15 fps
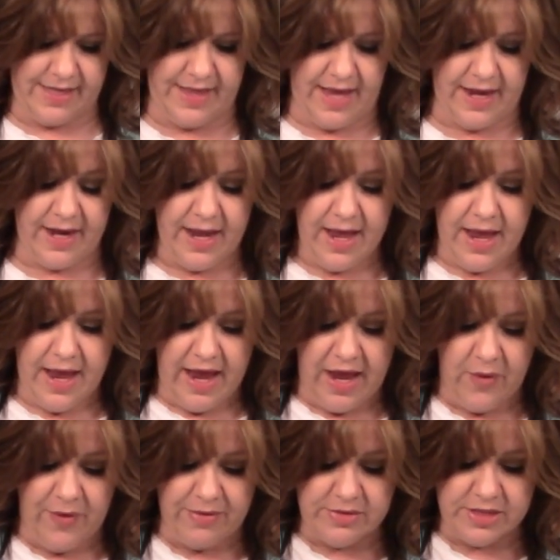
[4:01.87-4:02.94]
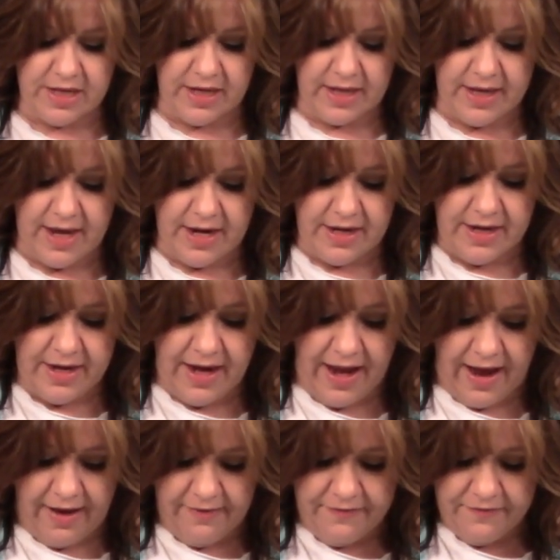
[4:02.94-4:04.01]
that. Anyway, I'm just going to cut it in
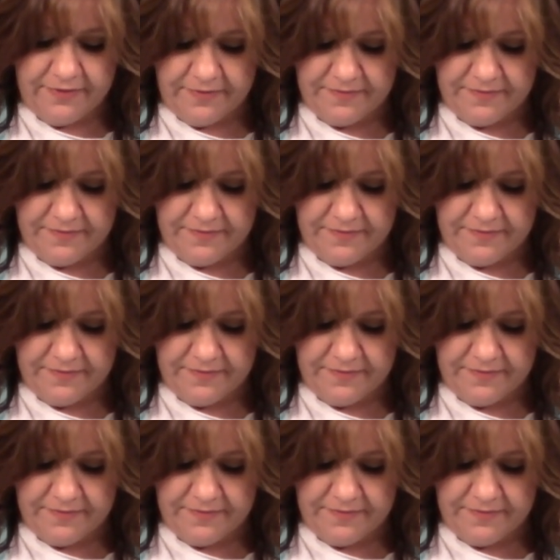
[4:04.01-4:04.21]
half.